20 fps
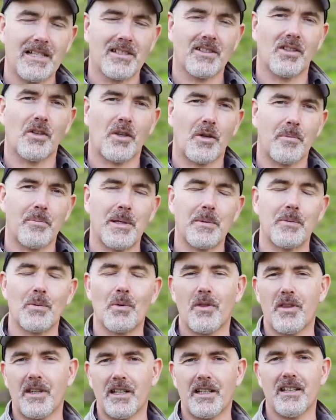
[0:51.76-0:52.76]
as a lot of people
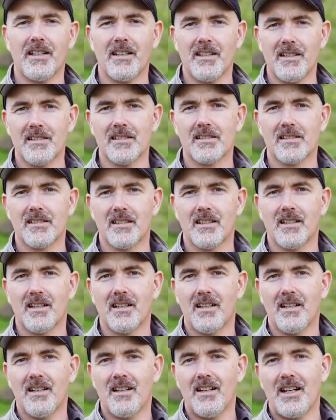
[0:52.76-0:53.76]
think it is.
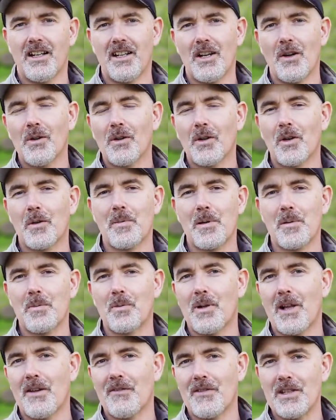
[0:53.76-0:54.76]
I know a lot of
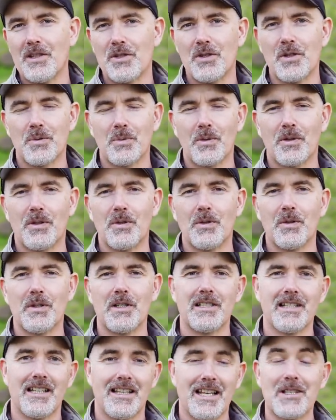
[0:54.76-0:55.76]
people have issues with
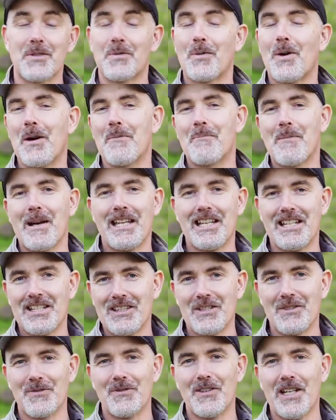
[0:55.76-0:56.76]
noise, and that's why I'm making
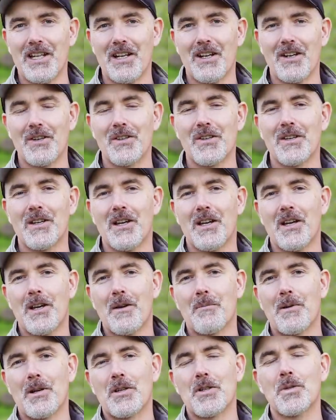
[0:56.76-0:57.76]
this video,
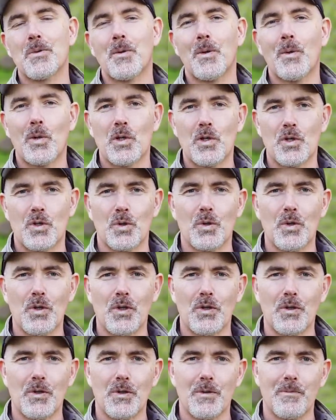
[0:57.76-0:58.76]
but I just want to assure
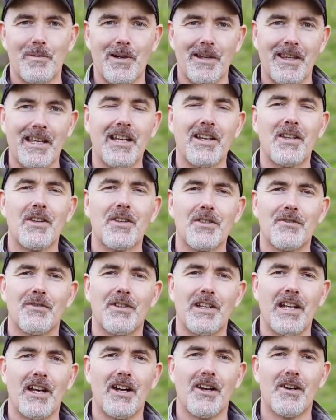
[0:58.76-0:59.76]
you, by the end of this
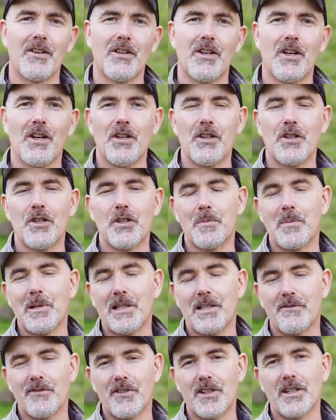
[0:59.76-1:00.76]
video, you should
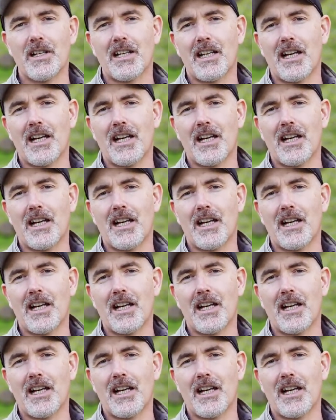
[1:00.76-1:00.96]
be very